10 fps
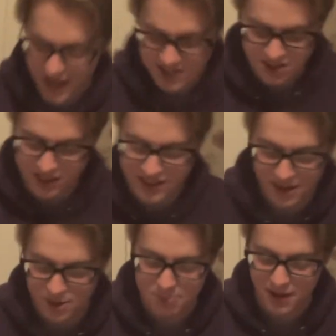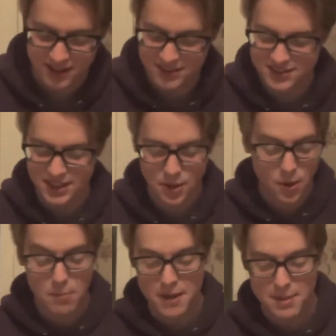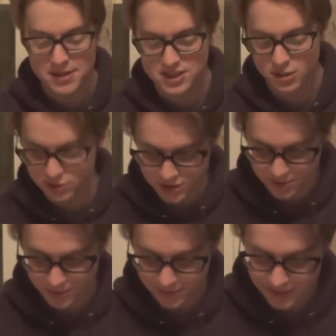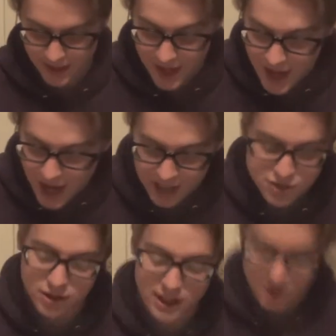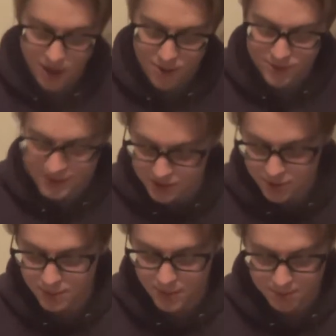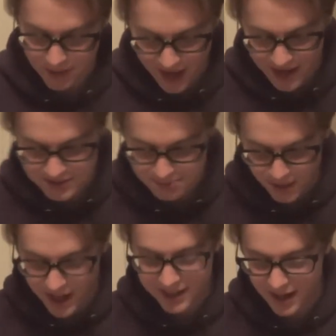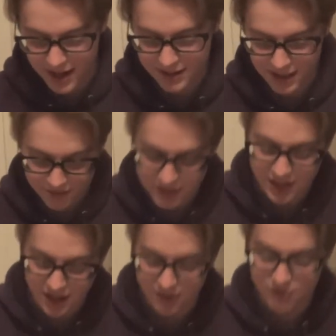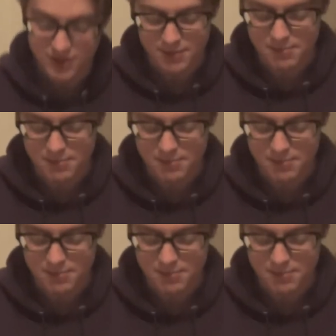handle another pregnancy or baby so soon. I truly know that you were planned by God, even if.